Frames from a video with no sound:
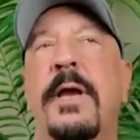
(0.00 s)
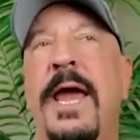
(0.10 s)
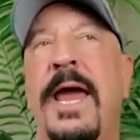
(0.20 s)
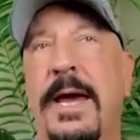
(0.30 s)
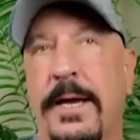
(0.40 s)

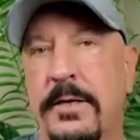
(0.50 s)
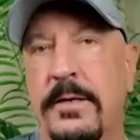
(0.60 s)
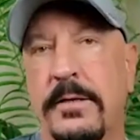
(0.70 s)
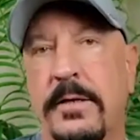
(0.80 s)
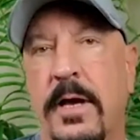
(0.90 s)

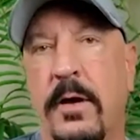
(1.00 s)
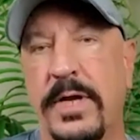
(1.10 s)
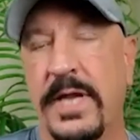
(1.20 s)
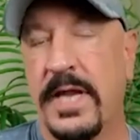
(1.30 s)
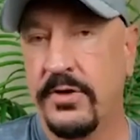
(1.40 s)
And uh,
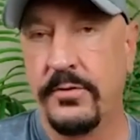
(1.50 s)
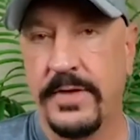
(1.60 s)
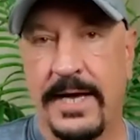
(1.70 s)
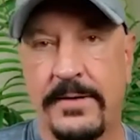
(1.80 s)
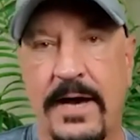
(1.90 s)
when they do
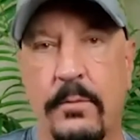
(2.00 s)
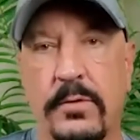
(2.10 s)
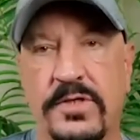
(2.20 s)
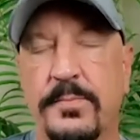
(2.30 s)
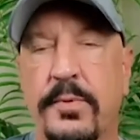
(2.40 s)
that, that
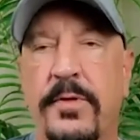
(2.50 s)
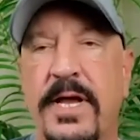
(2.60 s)
will spur the